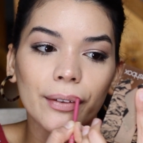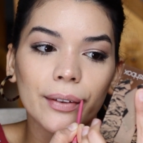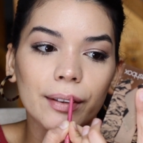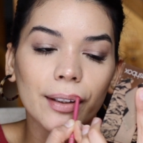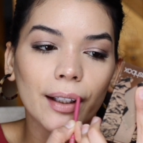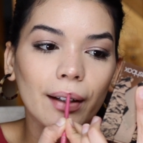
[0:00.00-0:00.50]

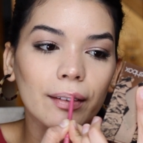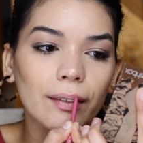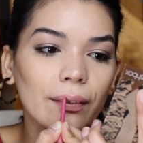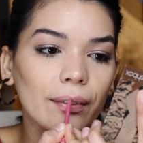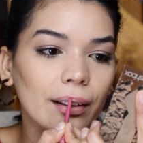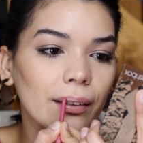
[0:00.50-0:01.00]
Does not have to
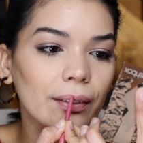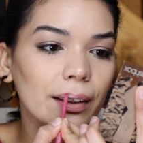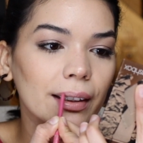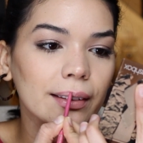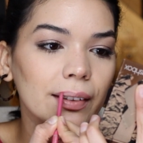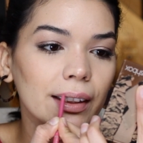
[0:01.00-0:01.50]
be
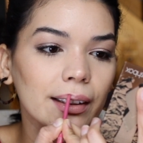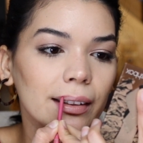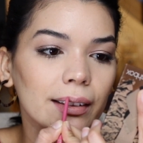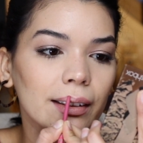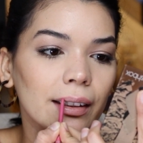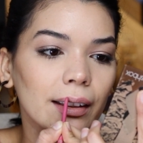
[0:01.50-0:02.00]
perfect
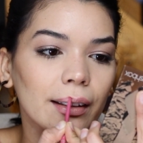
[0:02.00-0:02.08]
because